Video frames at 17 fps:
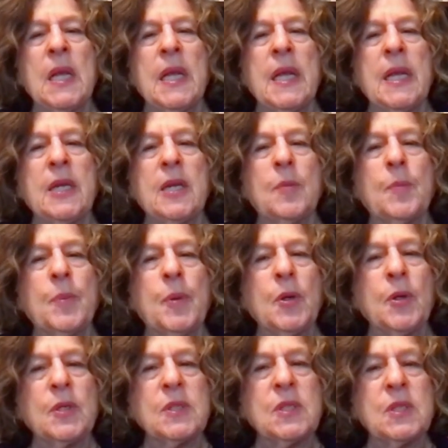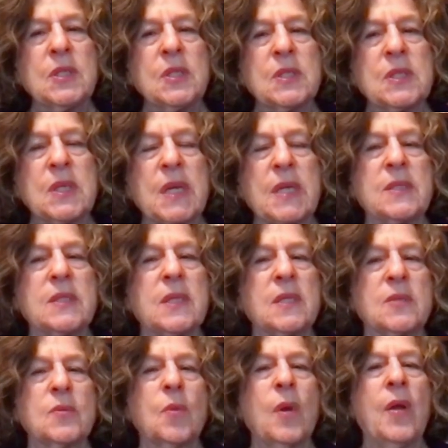In a personal sense
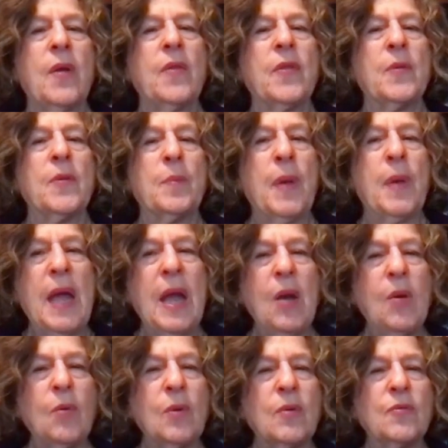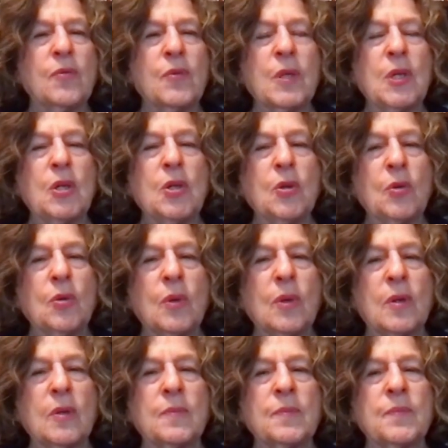as well, the power of
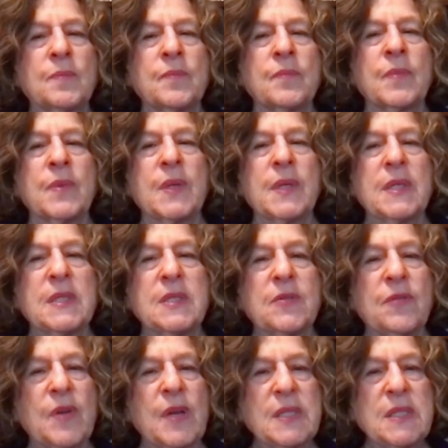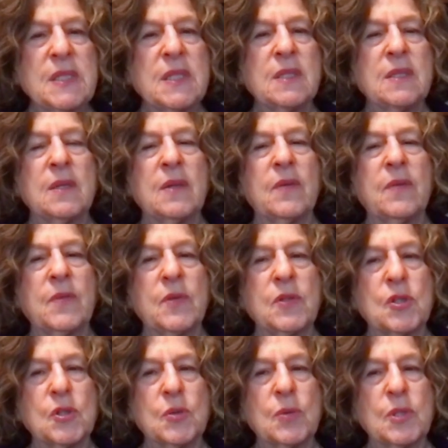renewal is vested in the
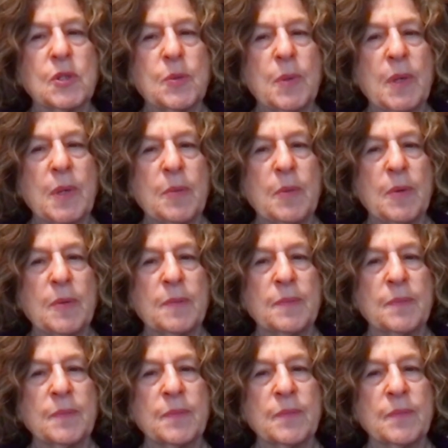Jewish people.